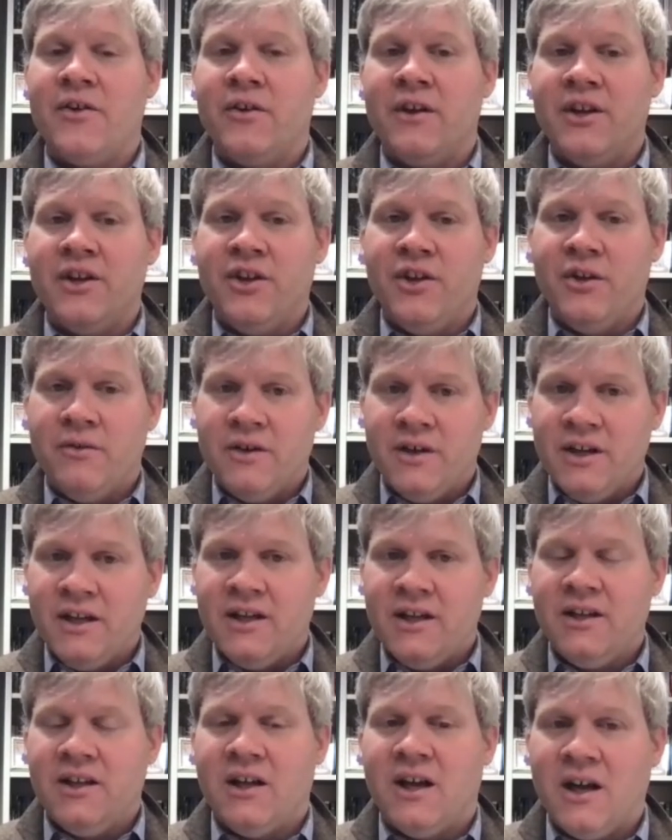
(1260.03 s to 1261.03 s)
in unity
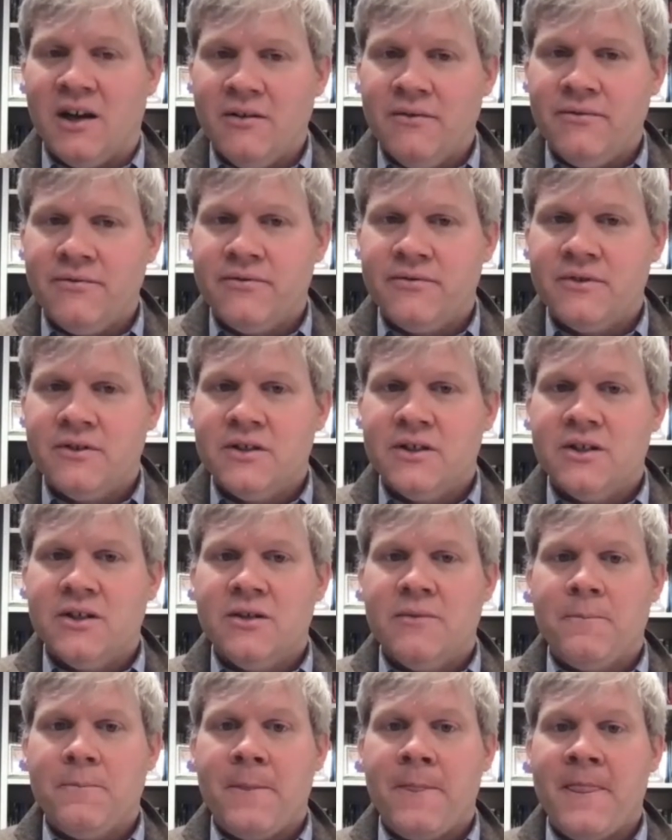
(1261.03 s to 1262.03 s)
and love
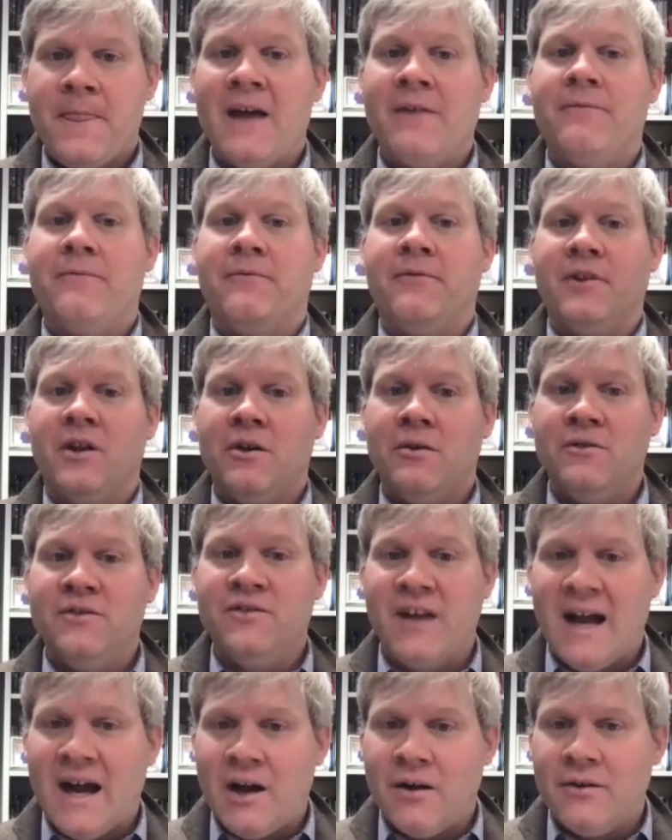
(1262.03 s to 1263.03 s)
that flows
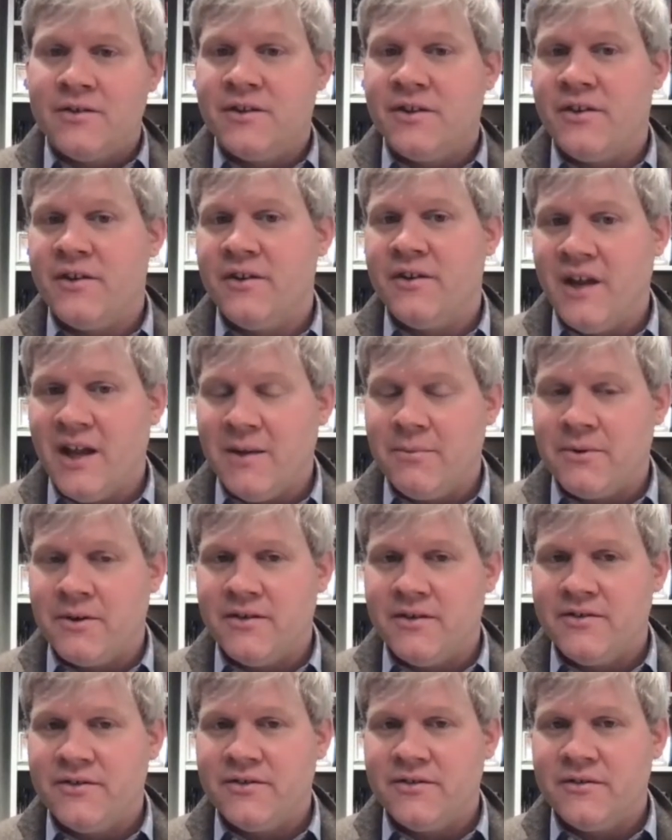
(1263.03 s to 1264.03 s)
out to their
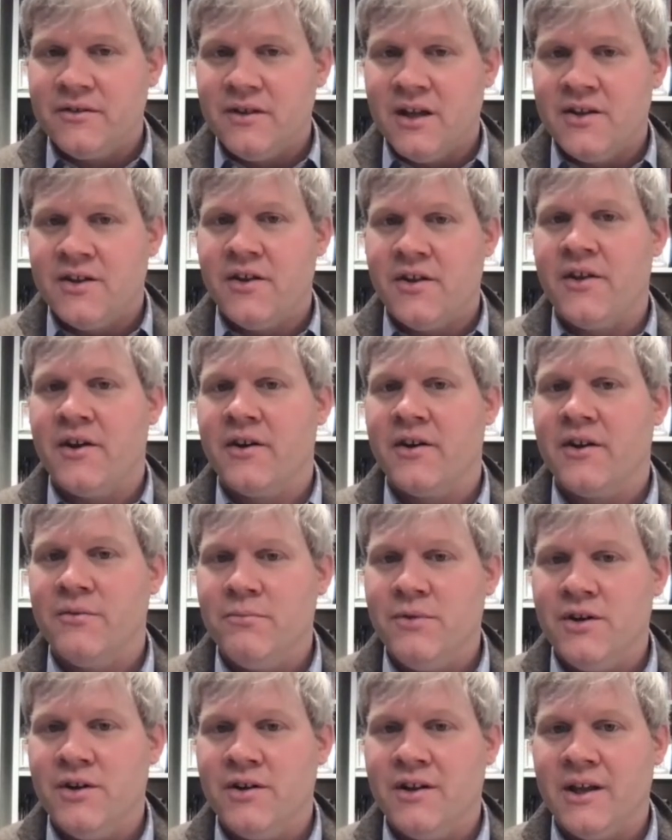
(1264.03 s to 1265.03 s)
neighbors and to their
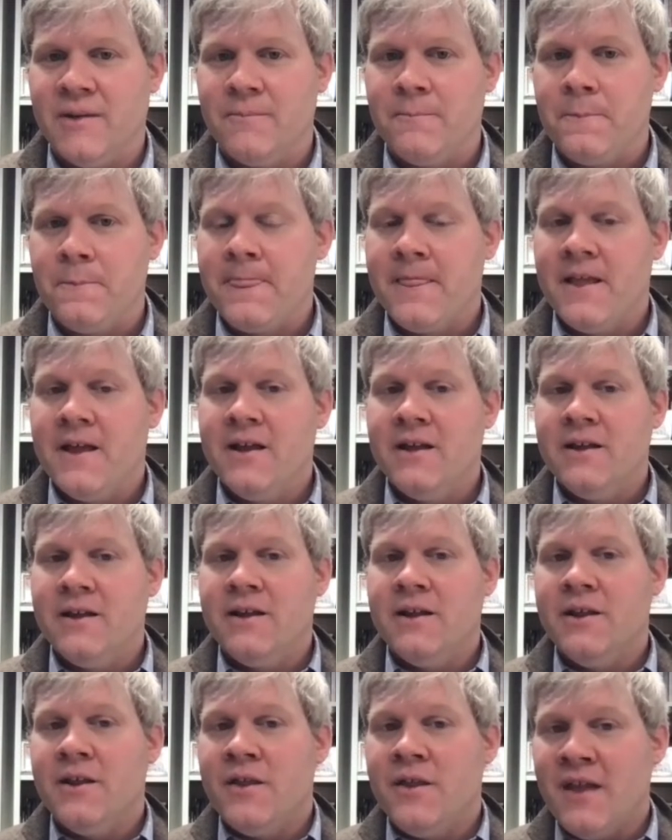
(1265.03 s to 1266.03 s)
community.
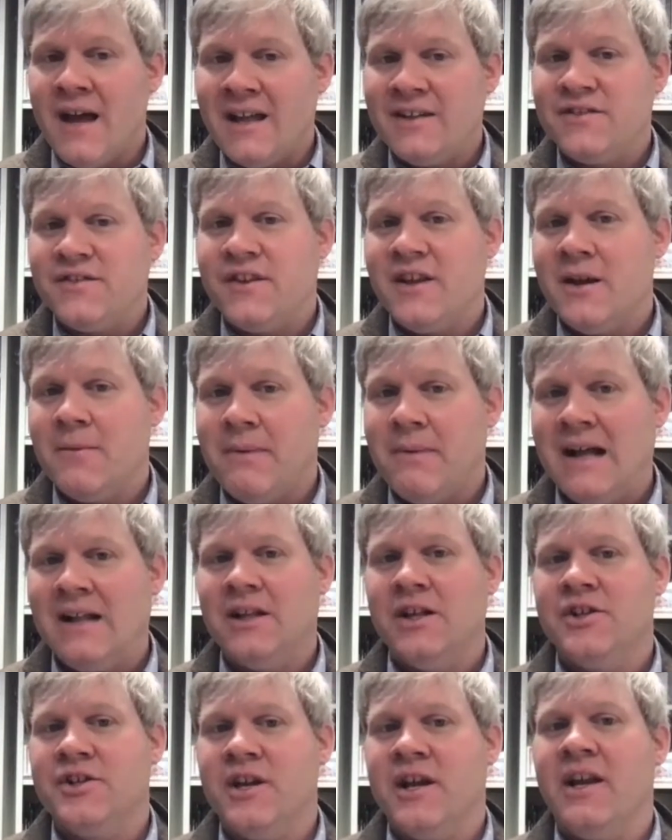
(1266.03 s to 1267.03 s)
That's the
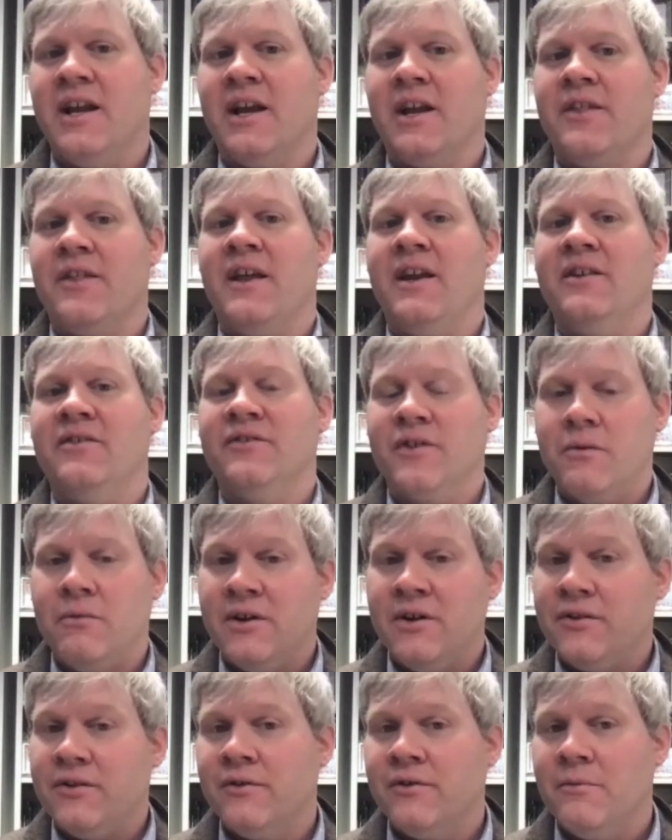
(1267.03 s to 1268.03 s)
apologetic that is
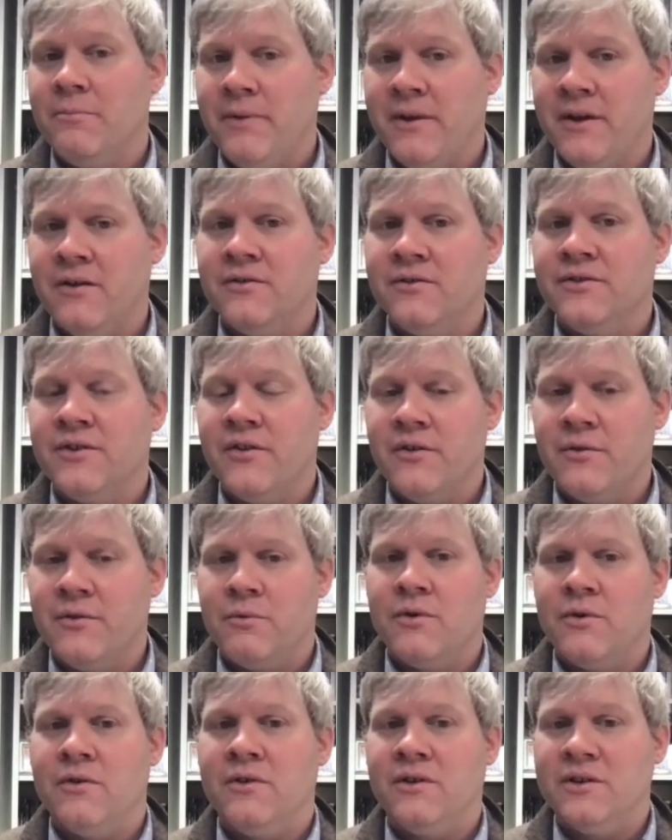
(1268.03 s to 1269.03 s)
going to appeal to the
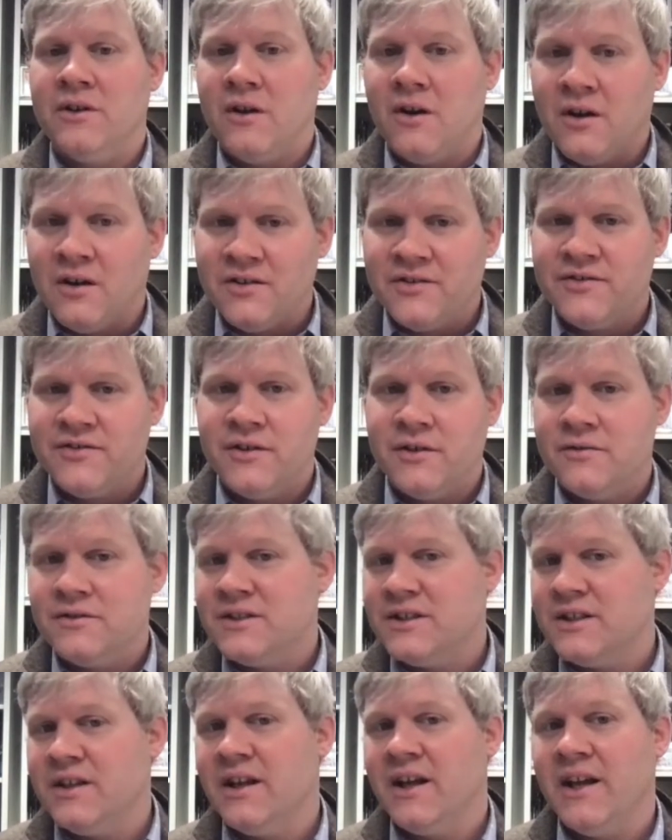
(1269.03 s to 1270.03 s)
world also
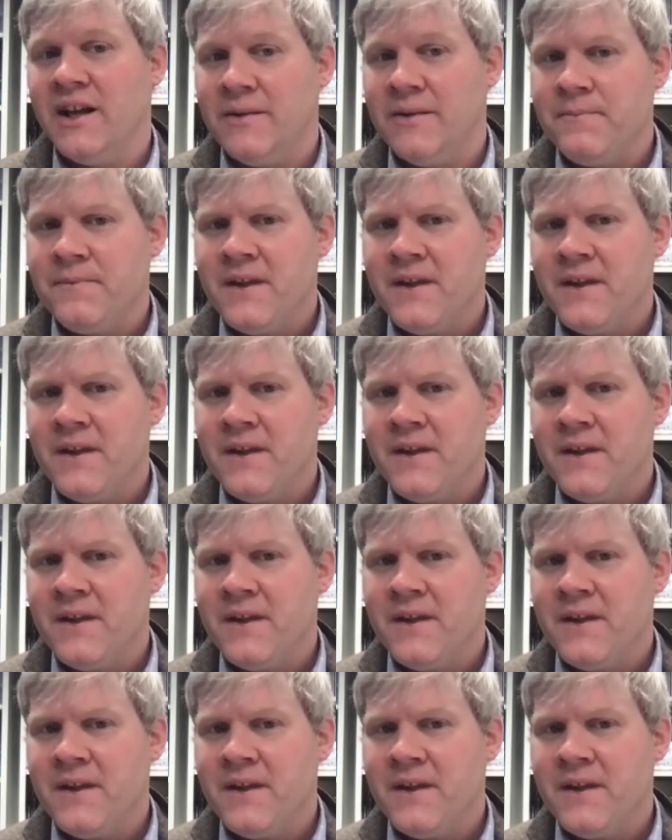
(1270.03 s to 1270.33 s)
today.